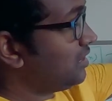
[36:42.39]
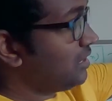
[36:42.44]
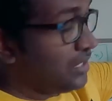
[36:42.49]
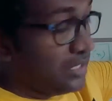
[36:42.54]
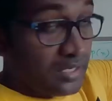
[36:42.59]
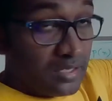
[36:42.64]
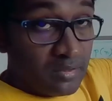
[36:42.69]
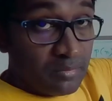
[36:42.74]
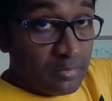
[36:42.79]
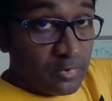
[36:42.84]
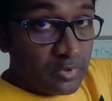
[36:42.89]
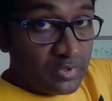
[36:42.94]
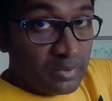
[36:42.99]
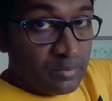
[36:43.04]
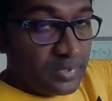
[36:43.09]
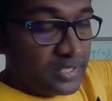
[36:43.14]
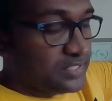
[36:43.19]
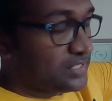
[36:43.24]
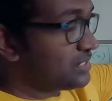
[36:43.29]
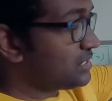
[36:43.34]
both the
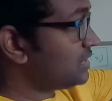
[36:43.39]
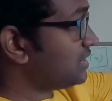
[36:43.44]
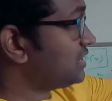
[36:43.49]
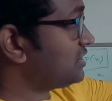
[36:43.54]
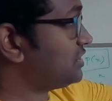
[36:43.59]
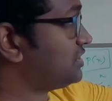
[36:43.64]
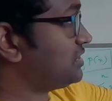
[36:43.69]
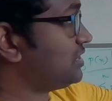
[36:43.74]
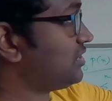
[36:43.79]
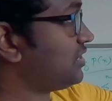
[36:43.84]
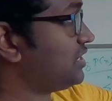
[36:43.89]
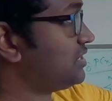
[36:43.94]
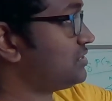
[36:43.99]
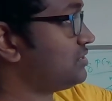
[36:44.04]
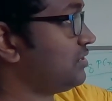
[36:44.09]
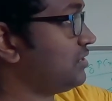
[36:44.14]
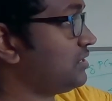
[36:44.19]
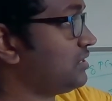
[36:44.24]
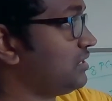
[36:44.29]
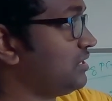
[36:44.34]
places, and decision tree is
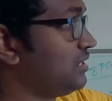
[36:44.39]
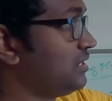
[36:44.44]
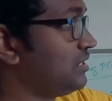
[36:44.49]
not,